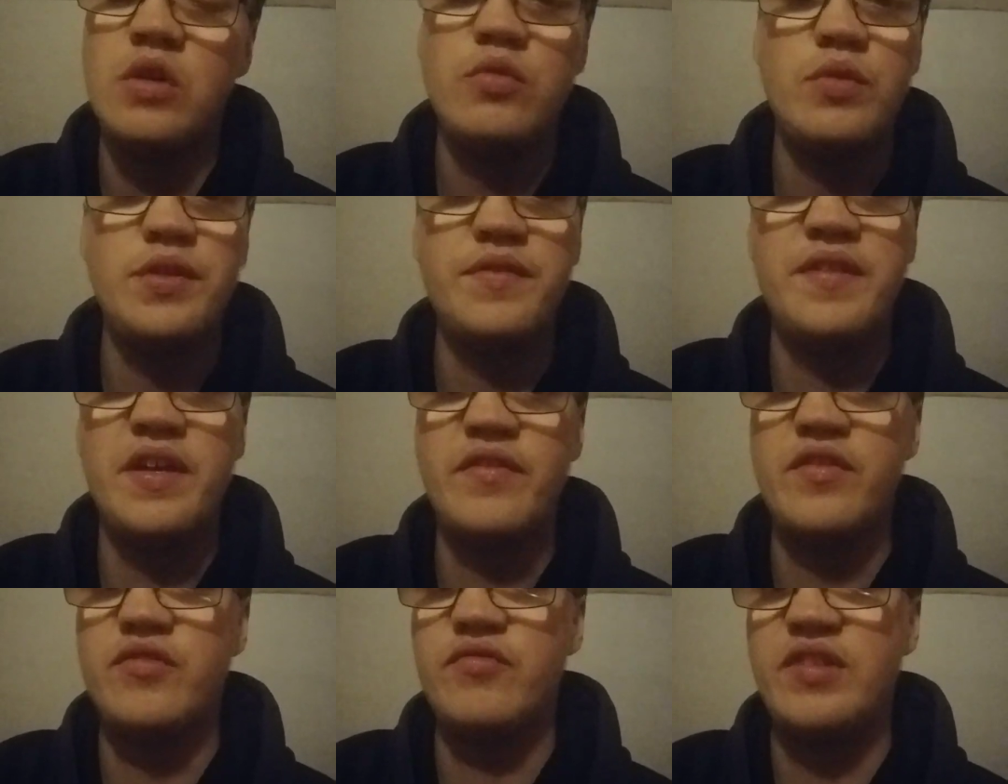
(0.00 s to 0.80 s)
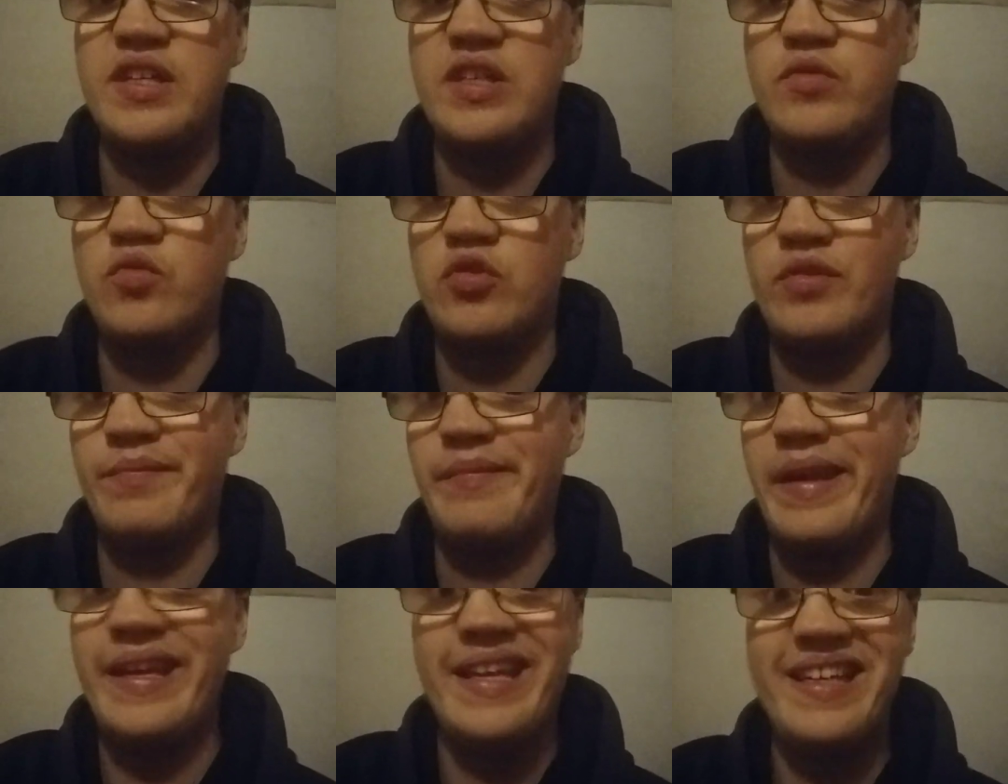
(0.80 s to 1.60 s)
We've never really won
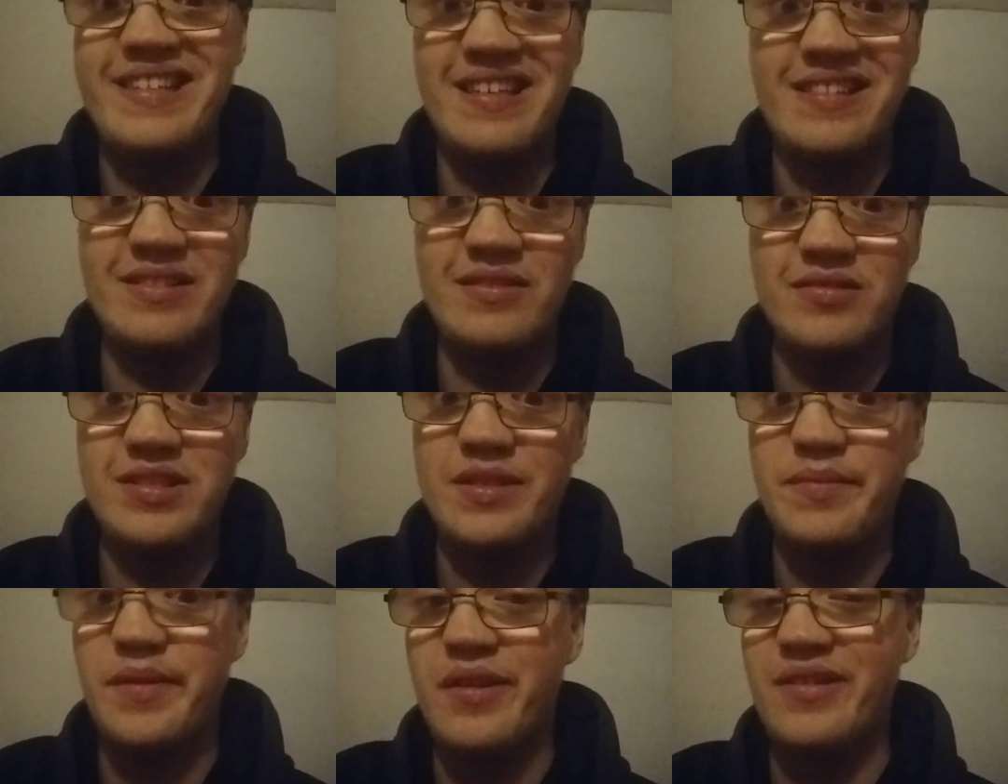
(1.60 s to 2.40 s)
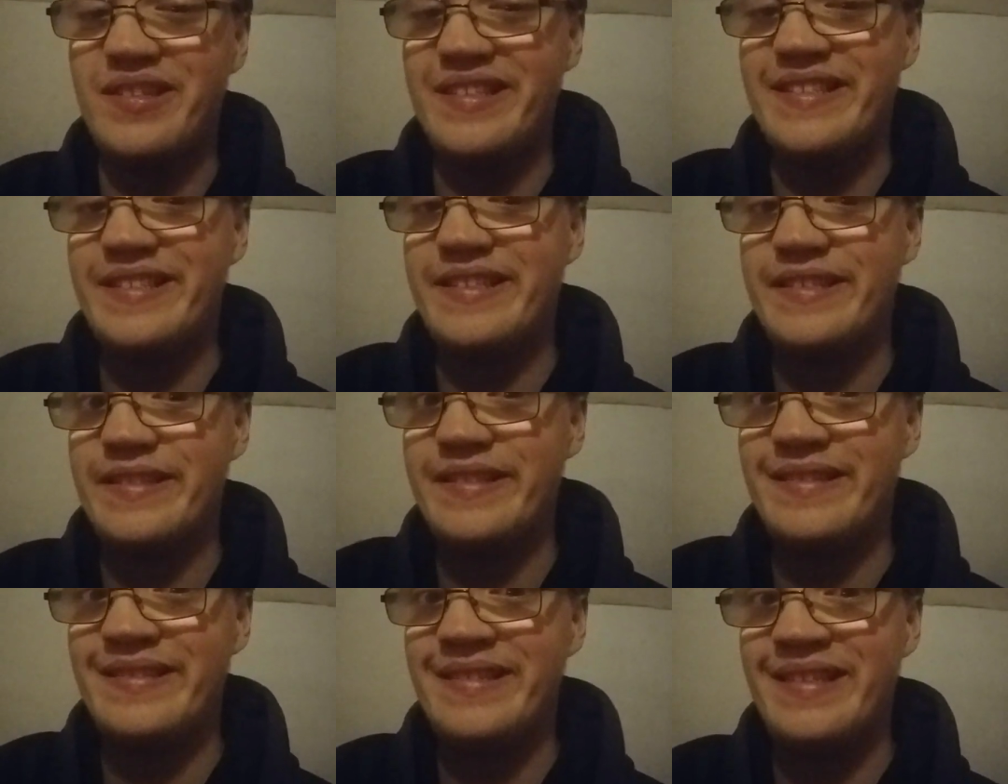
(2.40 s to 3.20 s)
many titles, to be
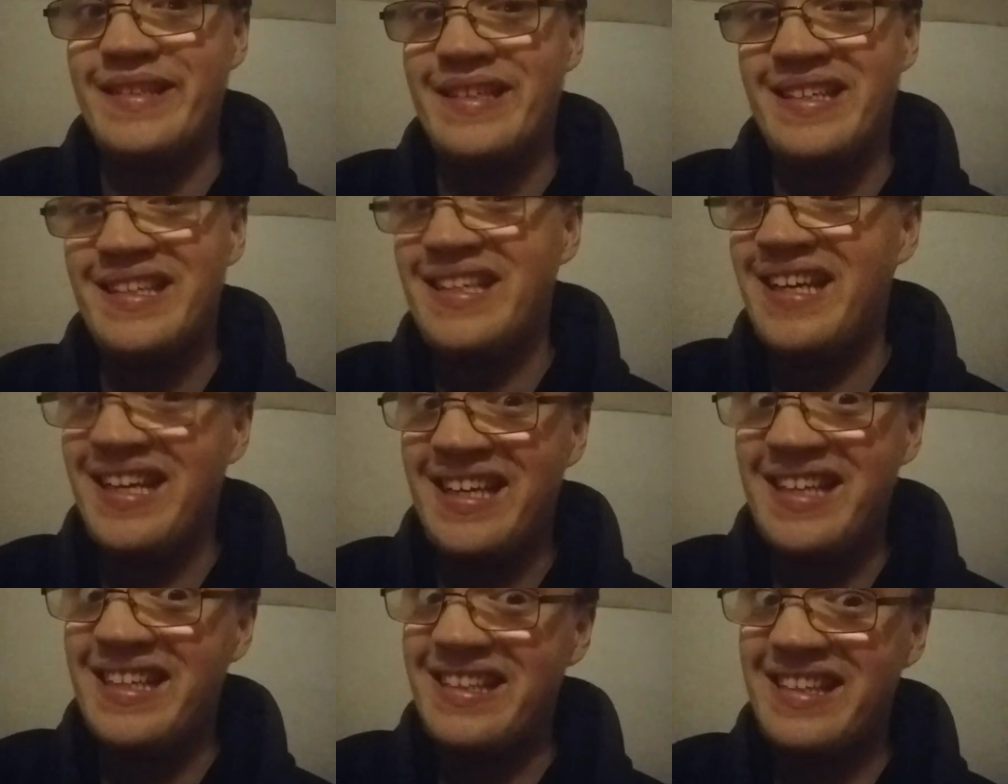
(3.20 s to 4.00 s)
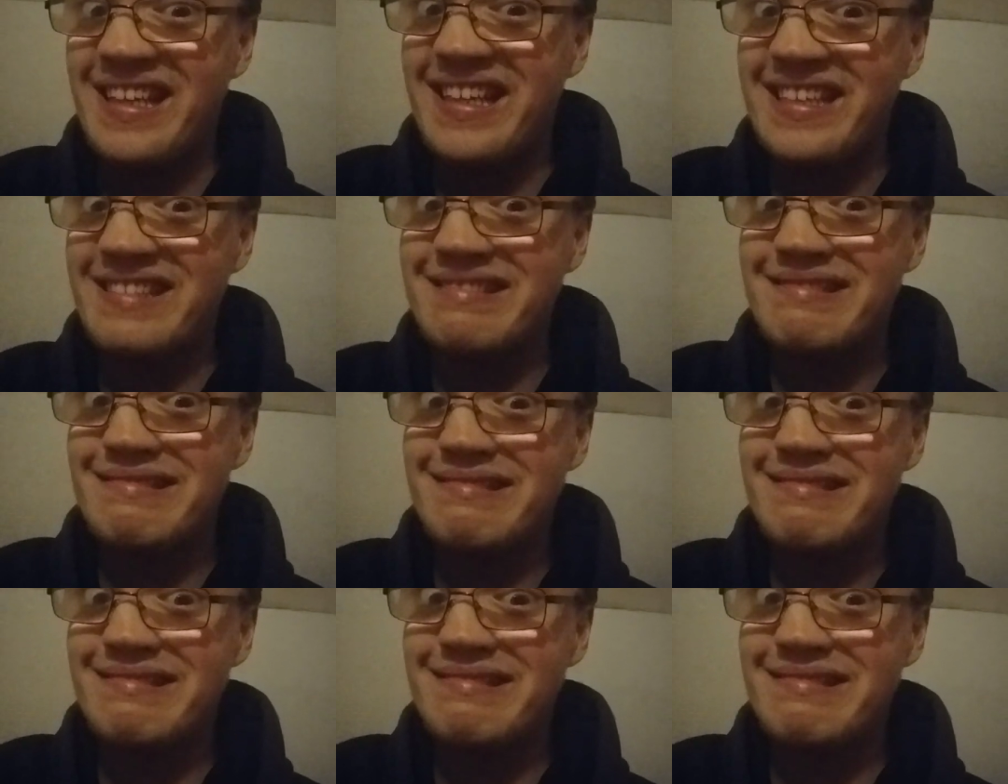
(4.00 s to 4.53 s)
honest. That